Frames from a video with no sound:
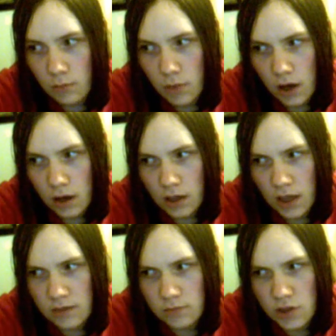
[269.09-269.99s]
but
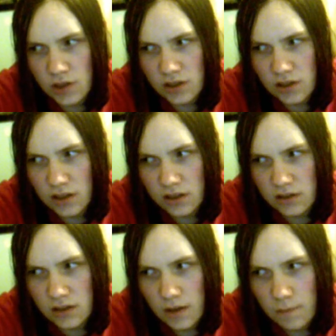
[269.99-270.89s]
games such
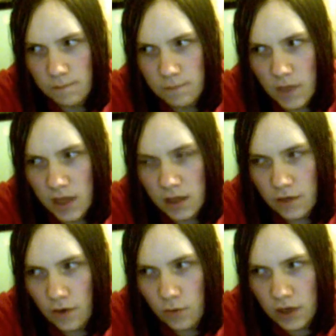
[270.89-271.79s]
as
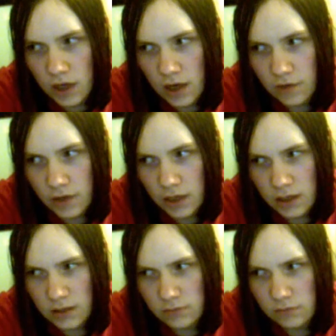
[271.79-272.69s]
if I want to
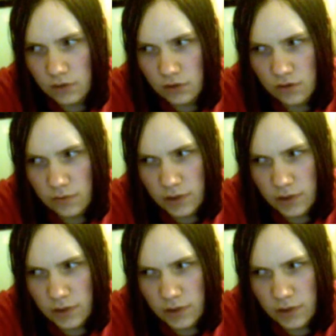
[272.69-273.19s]
cover Dr.